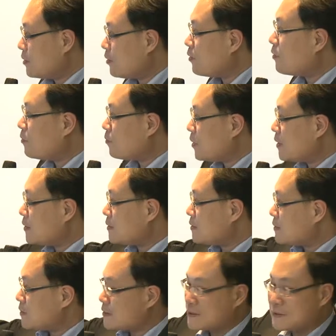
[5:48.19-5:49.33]
or
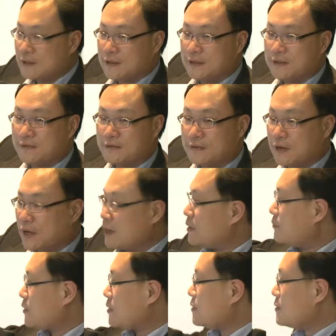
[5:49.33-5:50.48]
whether it's
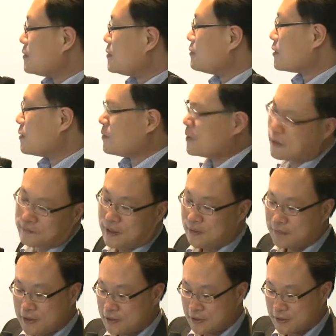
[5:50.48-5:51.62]
anything, okay, many
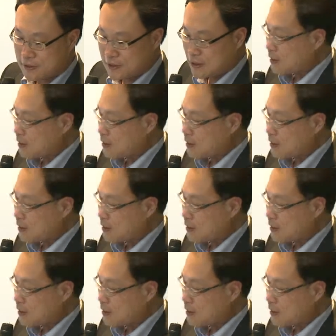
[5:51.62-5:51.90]
reasons.